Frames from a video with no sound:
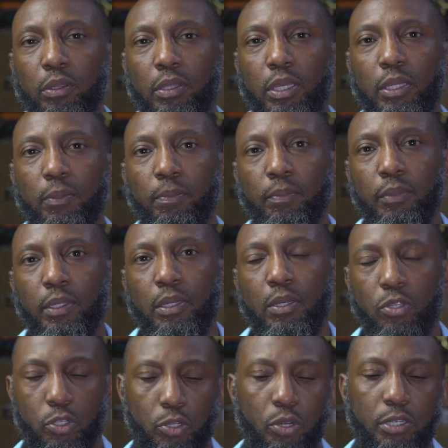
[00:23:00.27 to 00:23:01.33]
thing
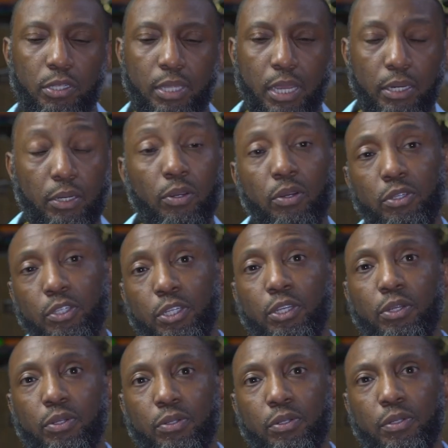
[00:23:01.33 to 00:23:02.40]
such that it
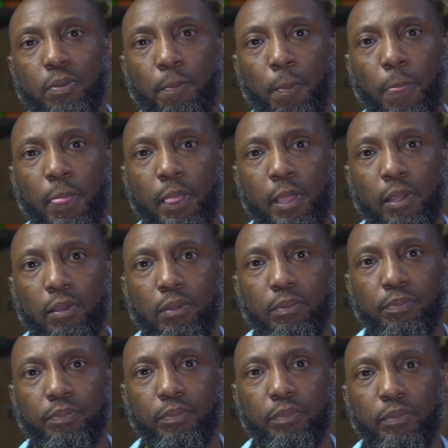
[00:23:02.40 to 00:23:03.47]
continues.
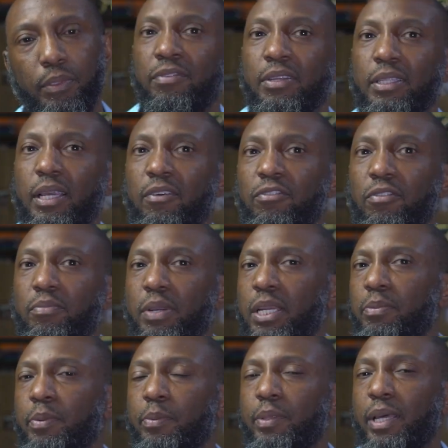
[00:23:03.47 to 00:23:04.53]
I think that for
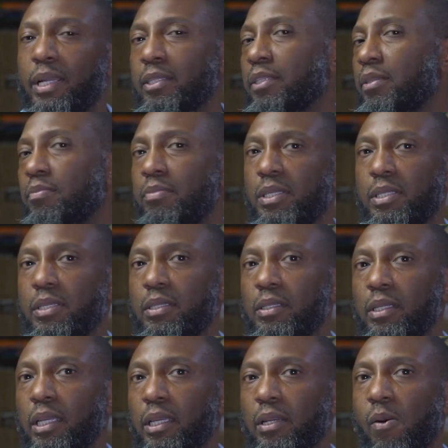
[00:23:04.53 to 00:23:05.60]
many people, that's the missing
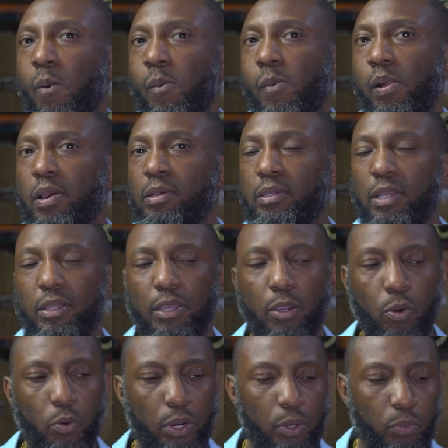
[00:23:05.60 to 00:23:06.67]
link. It's that they
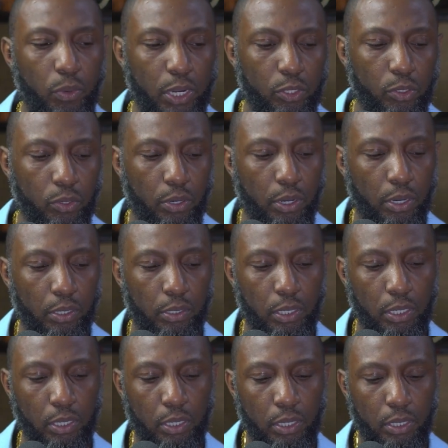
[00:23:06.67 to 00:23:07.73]
quit way too
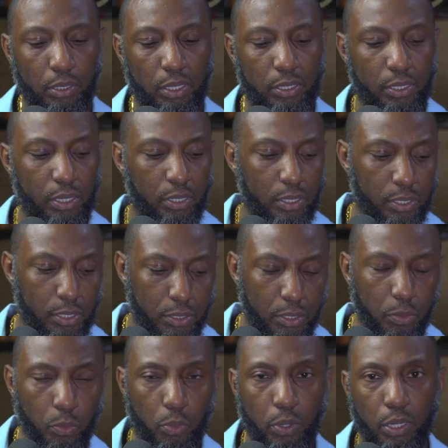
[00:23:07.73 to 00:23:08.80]
early. They say this
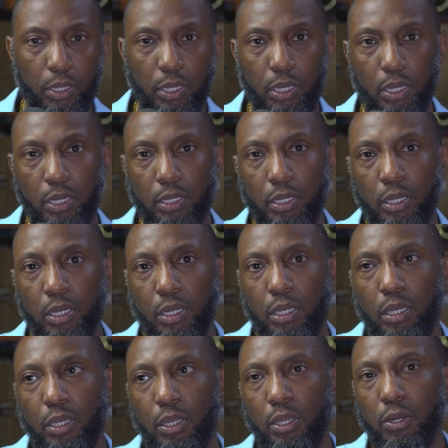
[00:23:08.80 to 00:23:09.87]
isn't working,
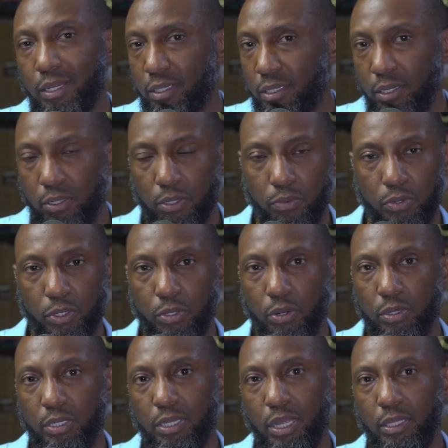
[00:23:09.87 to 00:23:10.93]
not seeing the
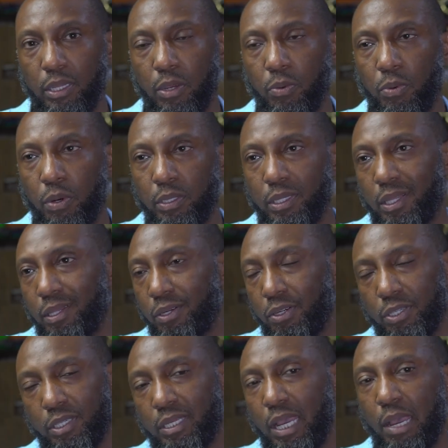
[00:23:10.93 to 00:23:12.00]
results that they want, and they
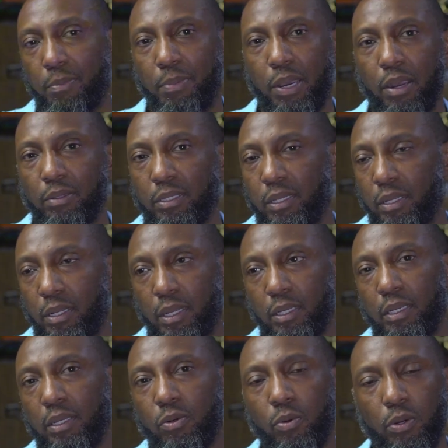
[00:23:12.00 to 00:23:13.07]
just tap out and they're
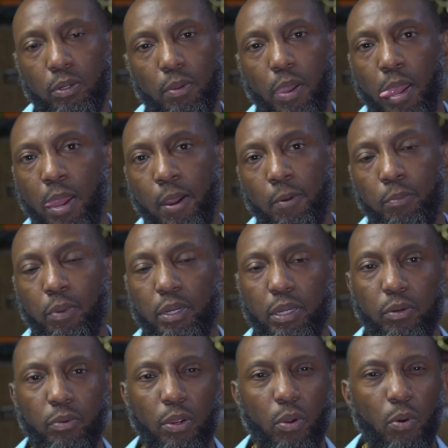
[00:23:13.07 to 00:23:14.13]
like, you know what? But
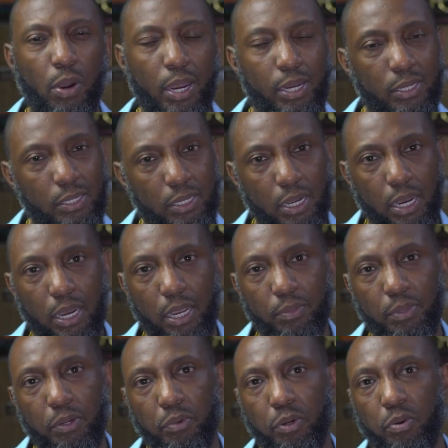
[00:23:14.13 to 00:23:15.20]
it requires
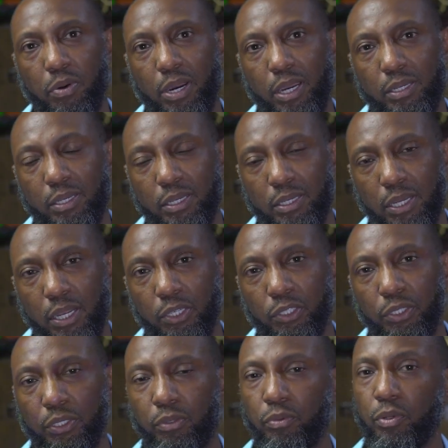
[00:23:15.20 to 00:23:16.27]
time, it requires
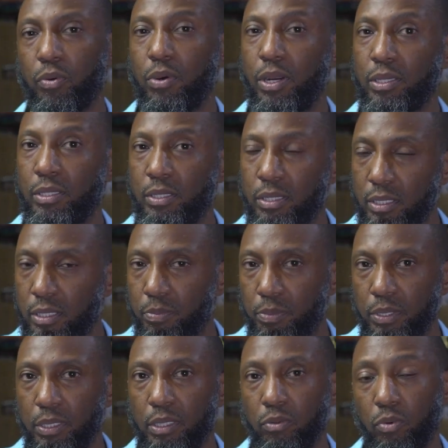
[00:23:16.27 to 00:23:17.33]
attention, it requires
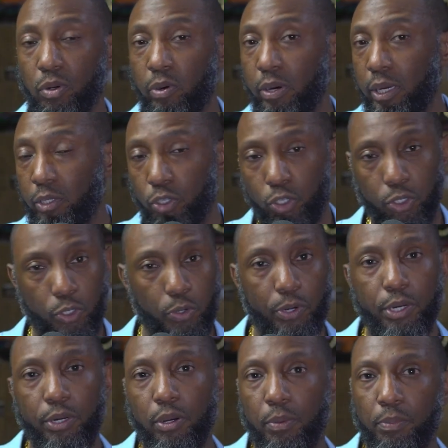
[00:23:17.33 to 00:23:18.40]
discipline, it requires
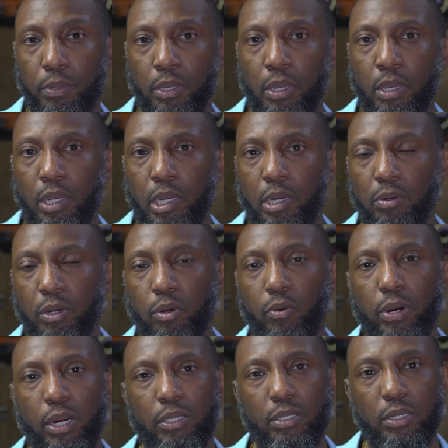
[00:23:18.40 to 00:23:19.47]
showing up, it
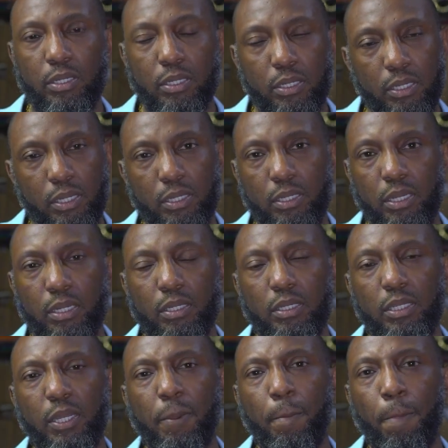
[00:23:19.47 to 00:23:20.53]
requires
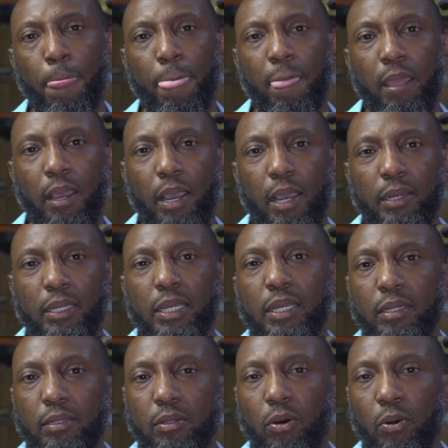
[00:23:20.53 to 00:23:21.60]
consistency, and
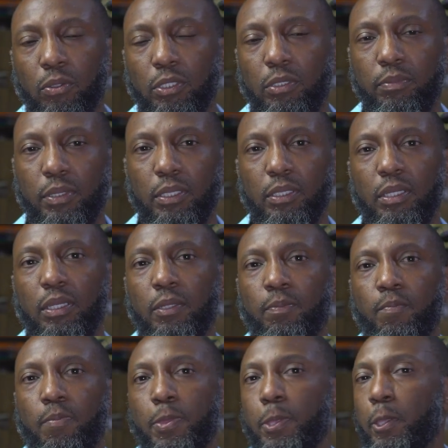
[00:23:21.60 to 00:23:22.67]
it ultimately
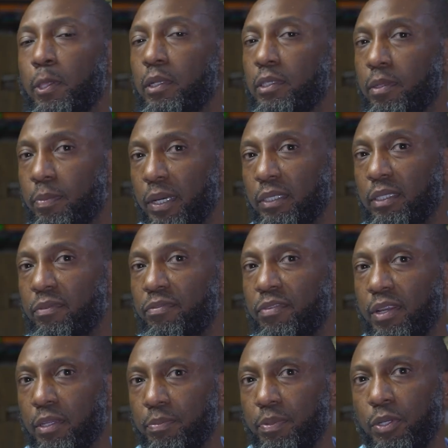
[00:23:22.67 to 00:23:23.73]
is about
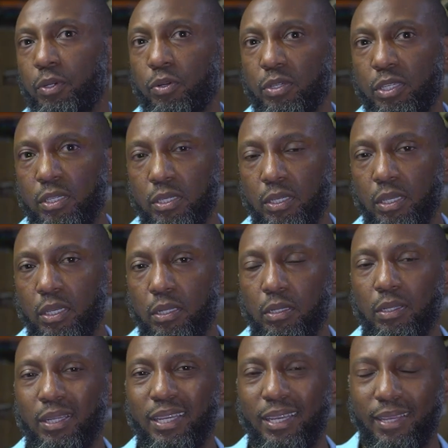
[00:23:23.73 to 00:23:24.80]
developing your
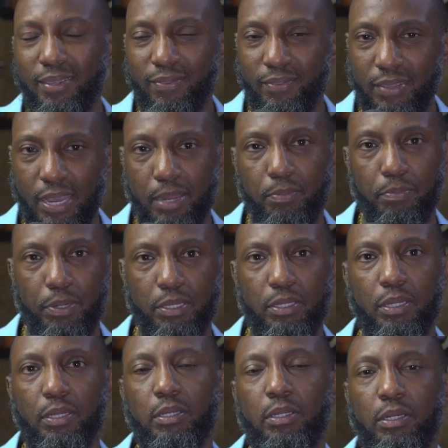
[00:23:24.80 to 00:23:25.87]
skill in that
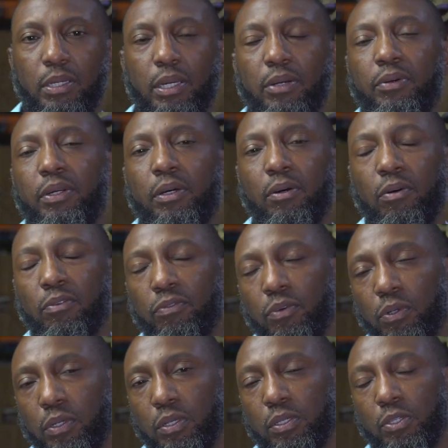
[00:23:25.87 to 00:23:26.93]
particular area of
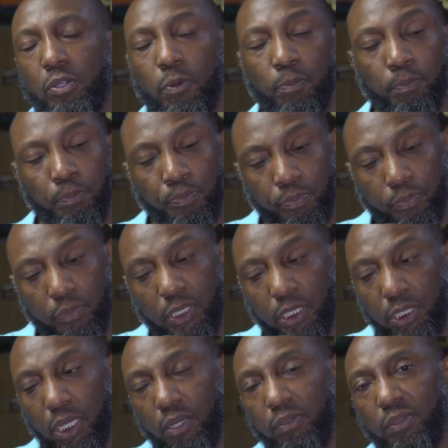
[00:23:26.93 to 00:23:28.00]
focus. So the
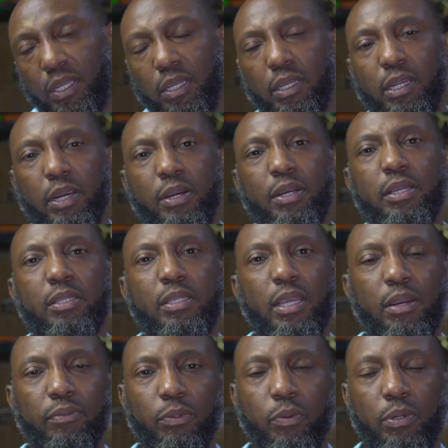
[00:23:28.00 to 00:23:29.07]
second thing here is
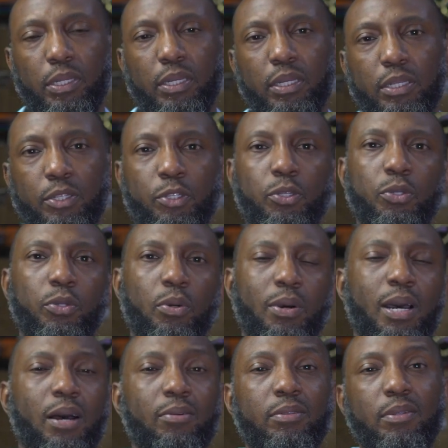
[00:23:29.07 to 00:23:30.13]
everyone needs to
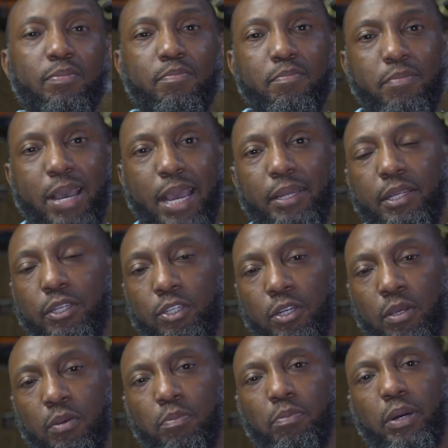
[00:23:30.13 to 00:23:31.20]
know how to manage
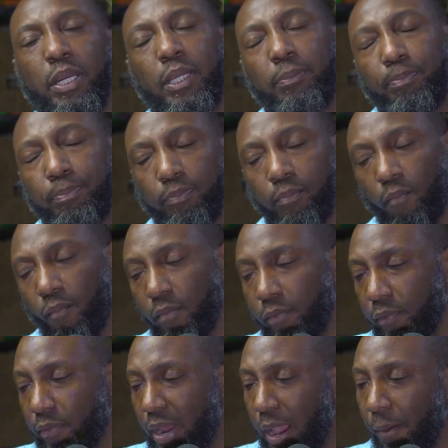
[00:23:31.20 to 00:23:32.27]
money.
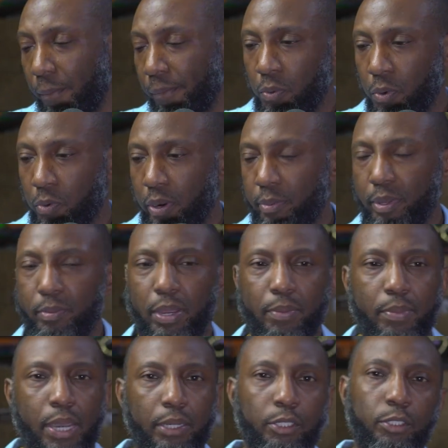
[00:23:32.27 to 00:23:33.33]
Now, what do I mean by
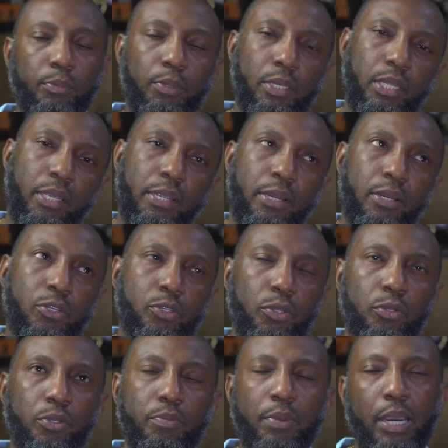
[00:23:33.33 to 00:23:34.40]
manage money here?
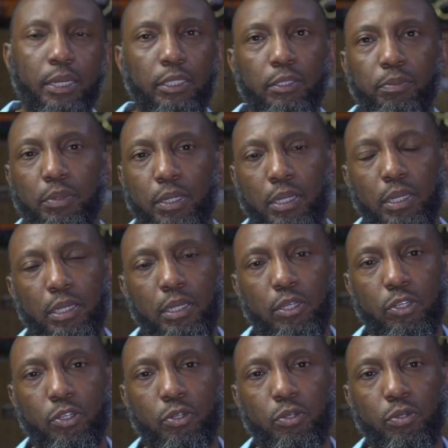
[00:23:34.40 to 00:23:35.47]
So to manage money
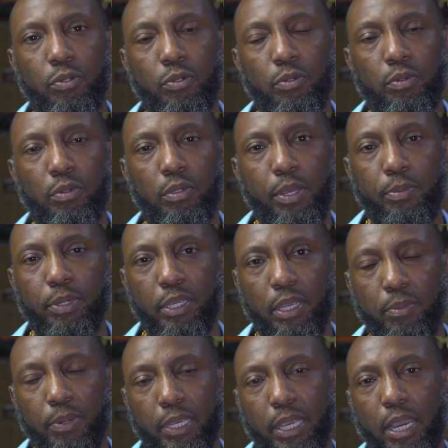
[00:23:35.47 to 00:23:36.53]
is to be able to
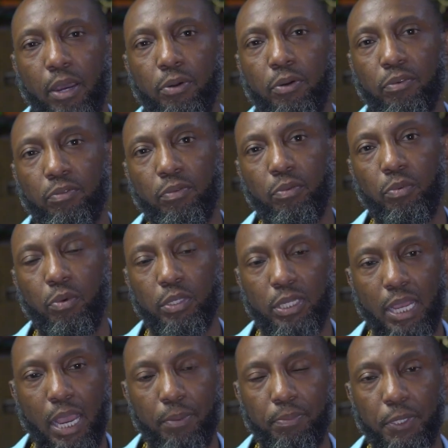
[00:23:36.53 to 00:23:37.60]
keep account of what's
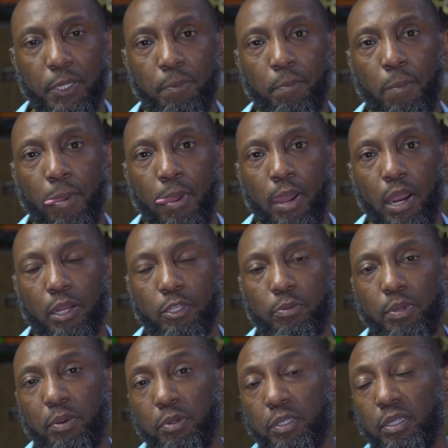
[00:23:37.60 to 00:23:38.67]
happening and to
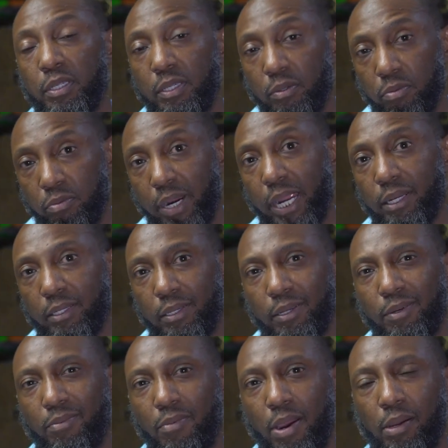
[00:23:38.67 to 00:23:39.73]
be able to direct,
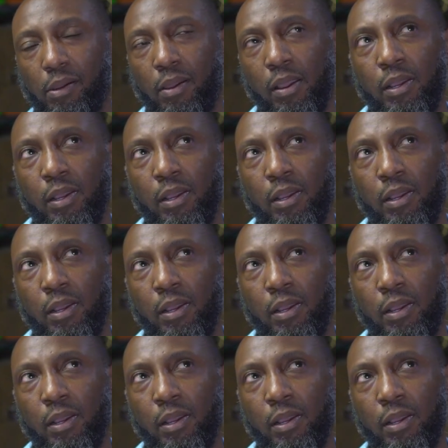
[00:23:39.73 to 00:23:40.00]
right?